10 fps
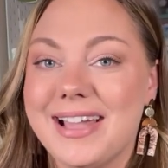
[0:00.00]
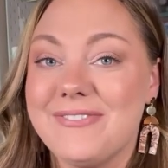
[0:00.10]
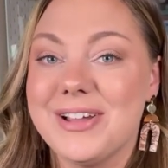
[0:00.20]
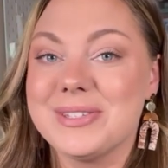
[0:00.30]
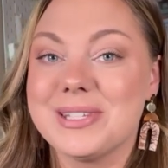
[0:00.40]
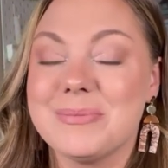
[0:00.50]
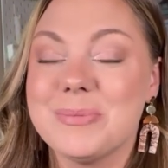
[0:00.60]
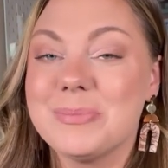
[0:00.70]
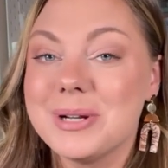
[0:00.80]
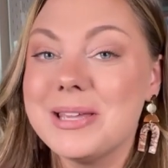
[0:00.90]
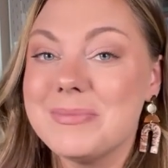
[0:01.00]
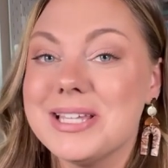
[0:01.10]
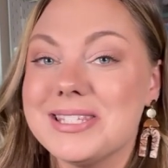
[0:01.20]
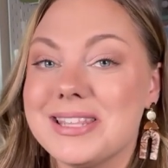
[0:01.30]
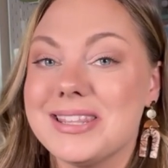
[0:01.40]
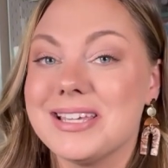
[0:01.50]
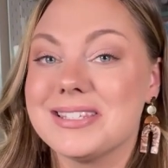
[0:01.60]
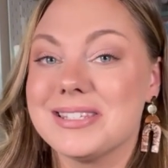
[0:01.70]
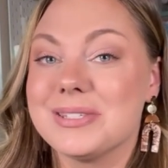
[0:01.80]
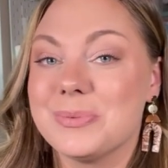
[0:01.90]
I found some pretty amazing
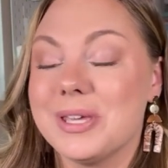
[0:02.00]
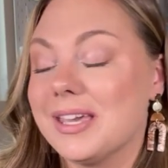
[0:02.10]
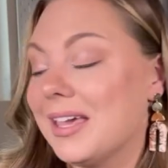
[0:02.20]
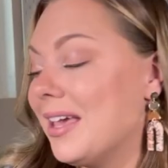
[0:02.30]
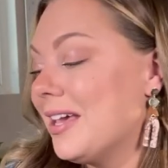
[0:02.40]
things this week.